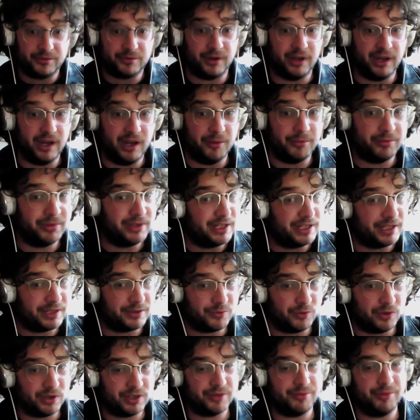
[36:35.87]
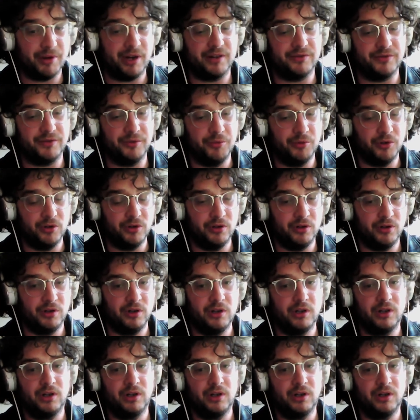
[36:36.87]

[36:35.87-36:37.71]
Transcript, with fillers: uh, please watch back for more.